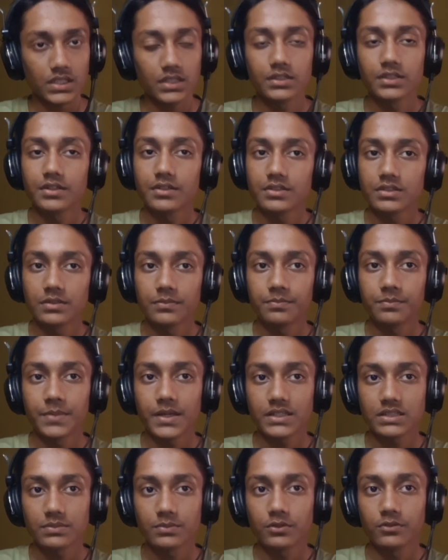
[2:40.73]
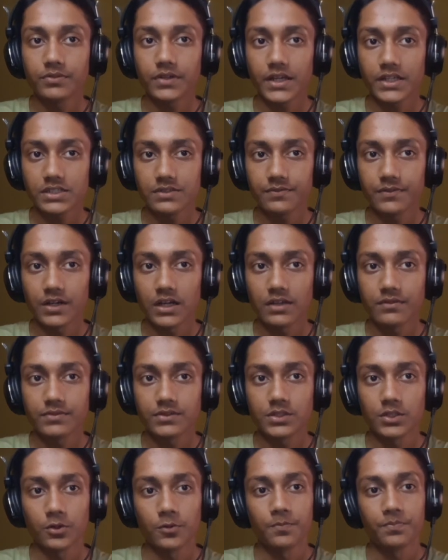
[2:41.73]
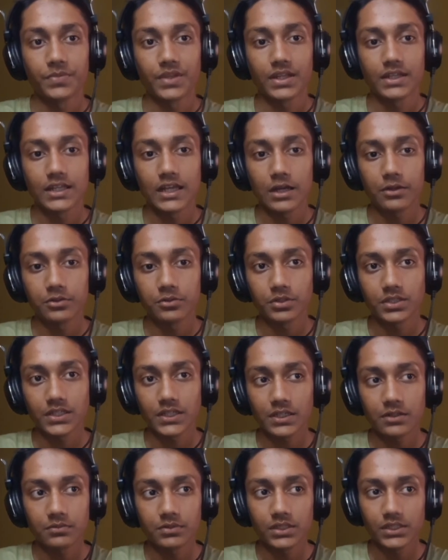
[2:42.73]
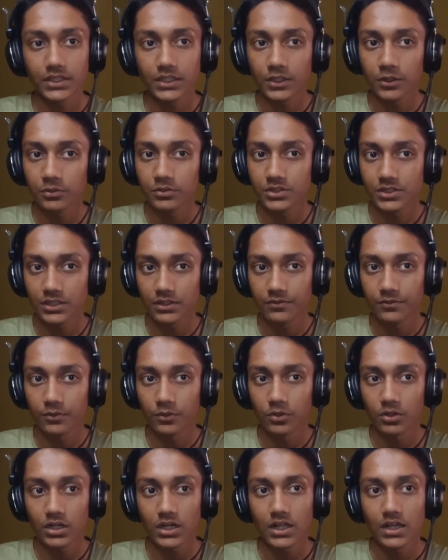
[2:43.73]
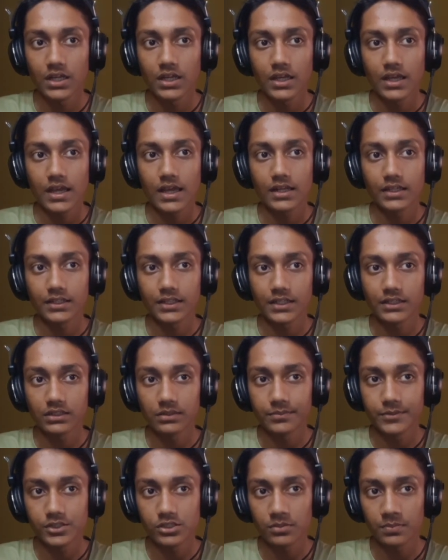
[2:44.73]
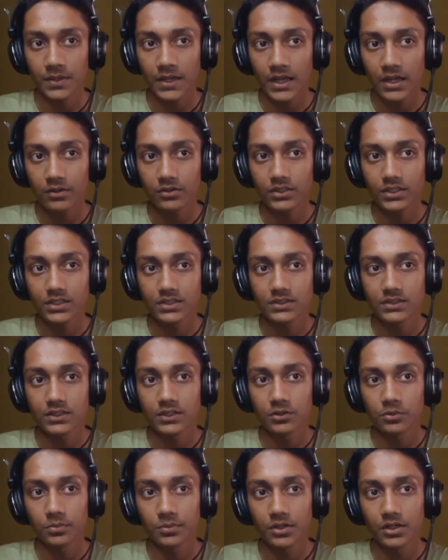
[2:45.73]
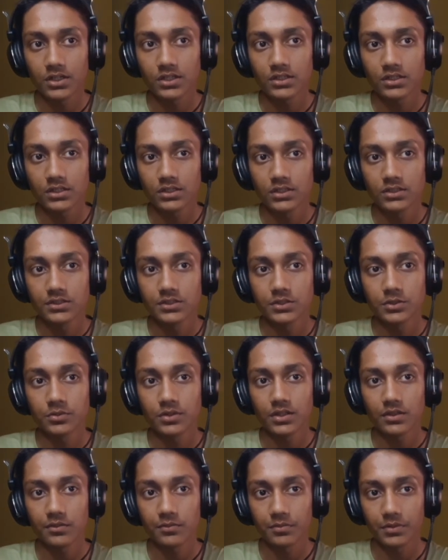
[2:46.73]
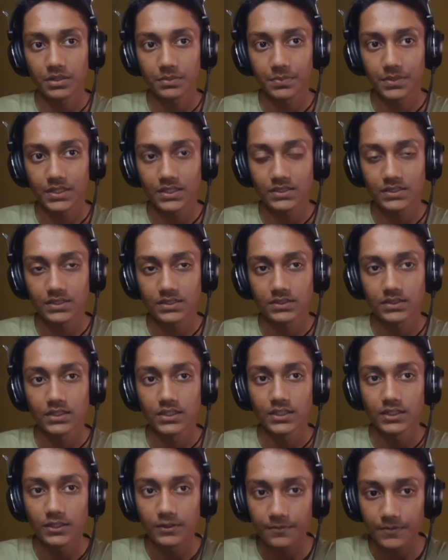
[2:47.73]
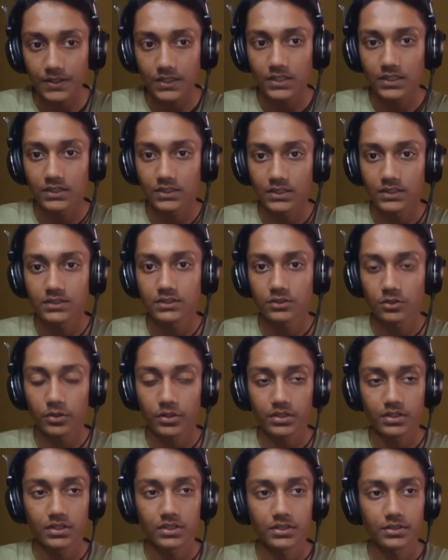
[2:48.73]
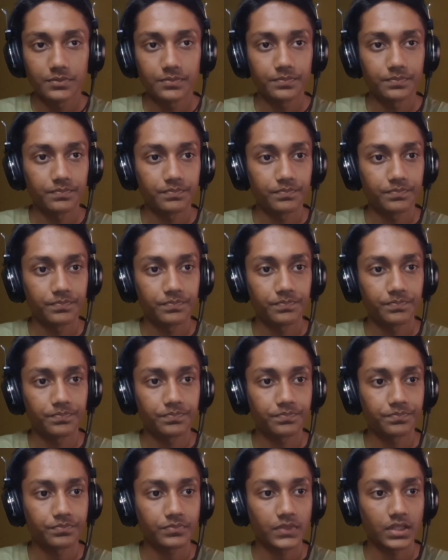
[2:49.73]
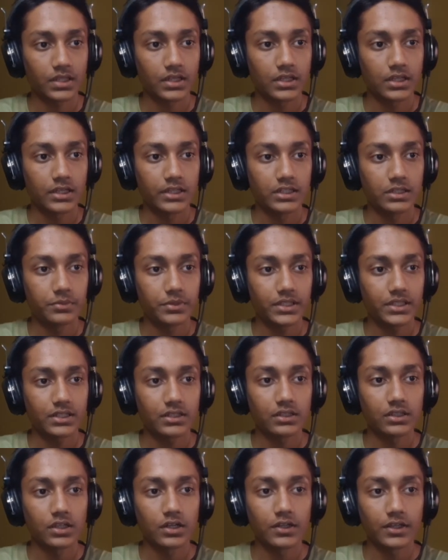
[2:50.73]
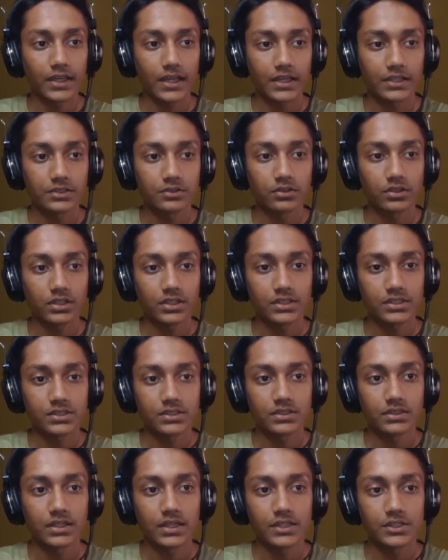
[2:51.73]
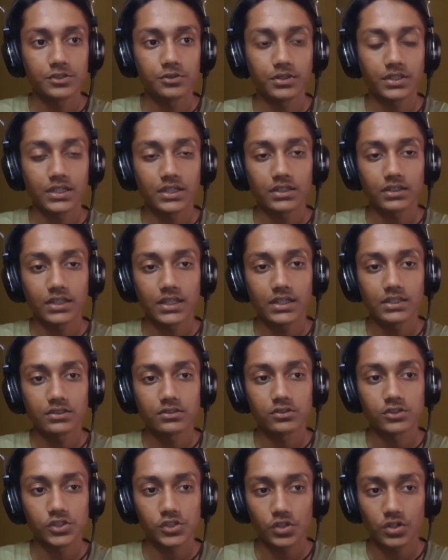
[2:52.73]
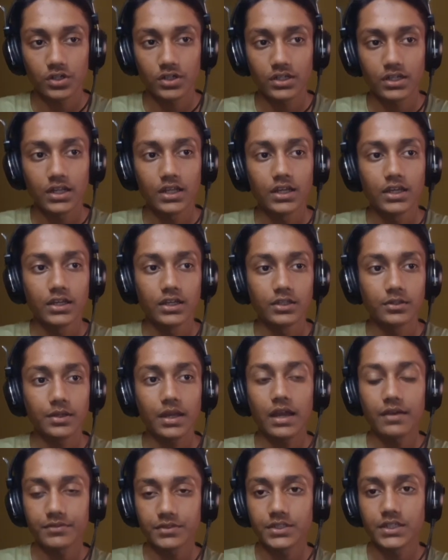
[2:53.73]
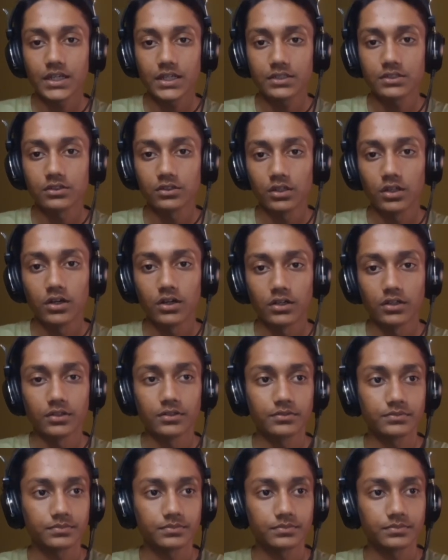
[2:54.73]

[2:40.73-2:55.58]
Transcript: There's the best move h5. So now you can't really go g4 and kick the bishop out, because there are 1, 2, and 3 pieces defending this square. Now we get a long castle, because as you can't castle short, you have to castle long.